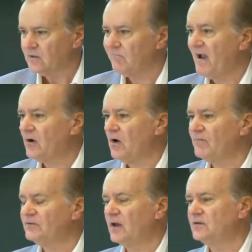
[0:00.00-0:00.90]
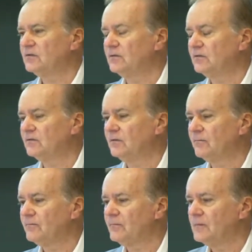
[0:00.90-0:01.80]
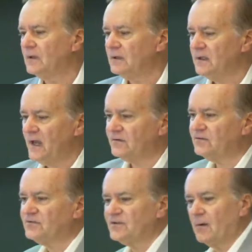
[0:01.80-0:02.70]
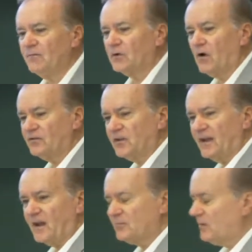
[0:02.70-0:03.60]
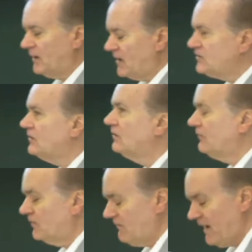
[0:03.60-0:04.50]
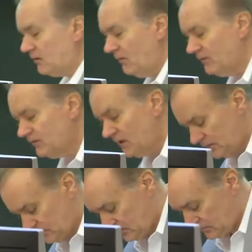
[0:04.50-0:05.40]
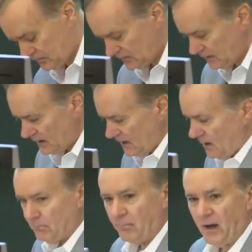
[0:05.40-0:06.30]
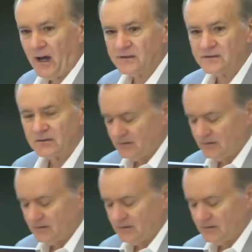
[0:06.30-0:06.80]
Grand conversations, yes, there's some Vygotskian explanations for grand conversations, but